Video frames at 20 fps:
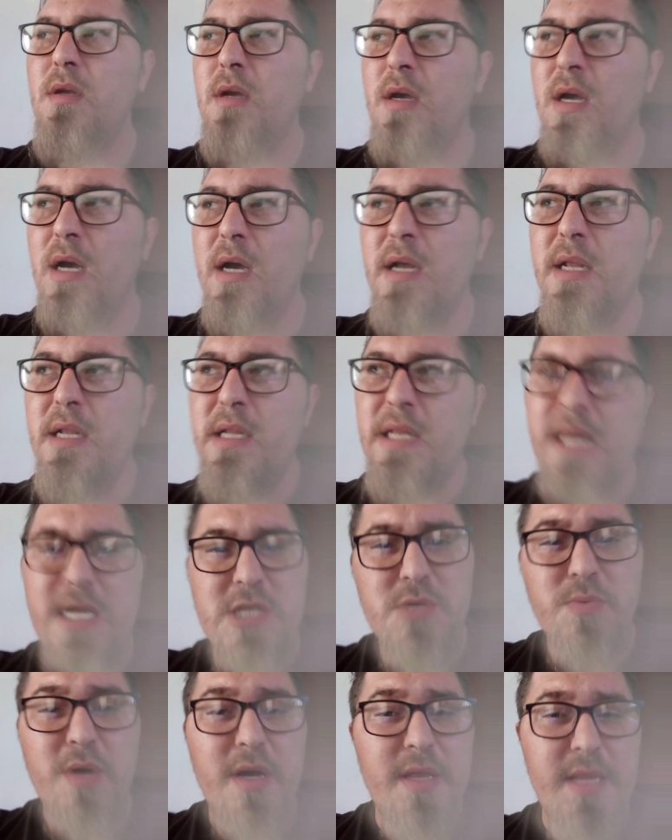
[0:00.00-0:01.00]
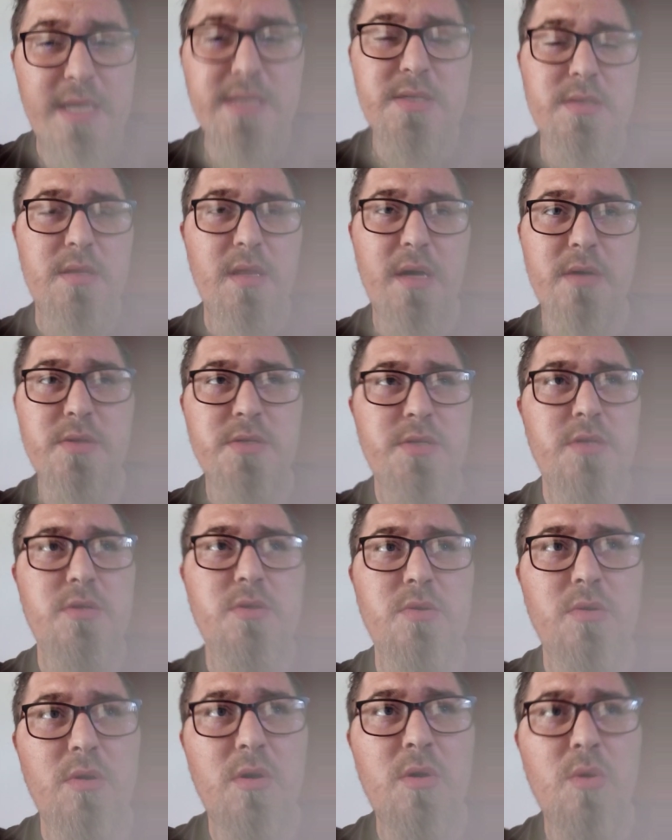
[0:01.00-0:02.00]
And that's why those
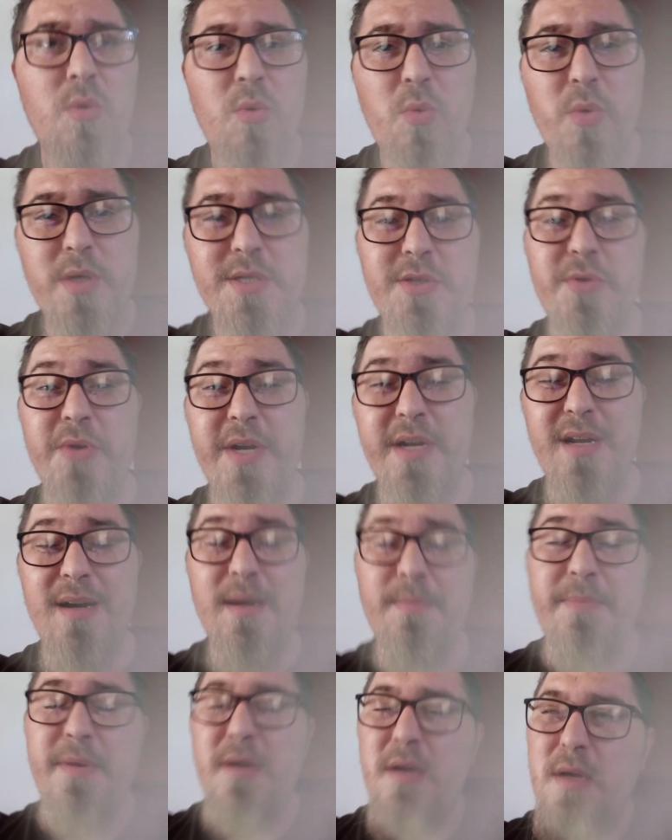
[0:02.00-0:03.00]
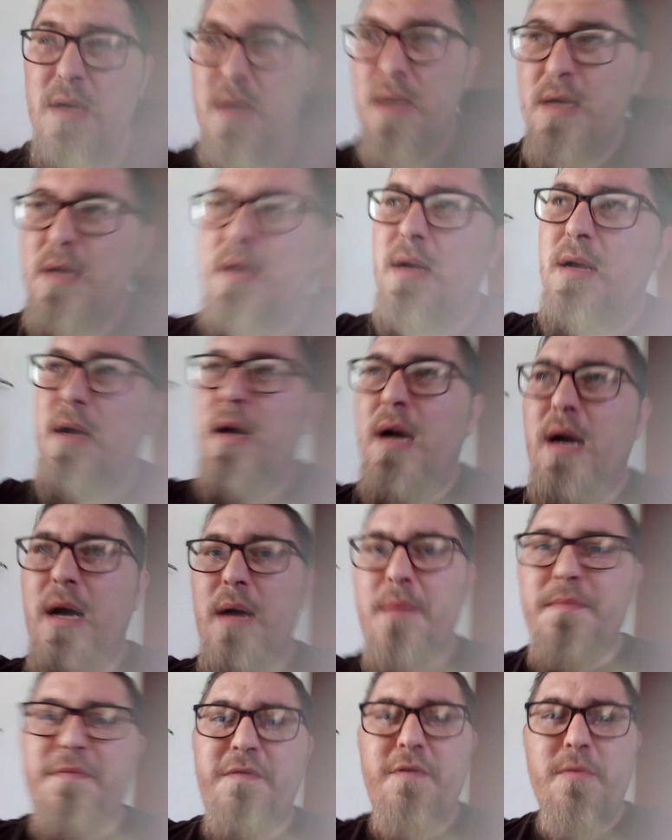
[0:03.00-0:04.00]
two are always rigged up
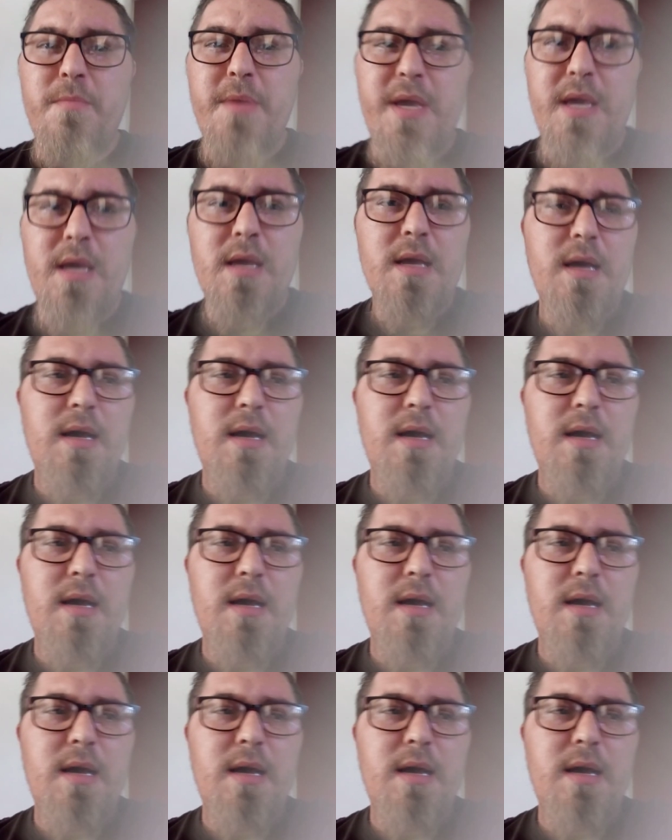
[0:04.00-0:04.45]
for me.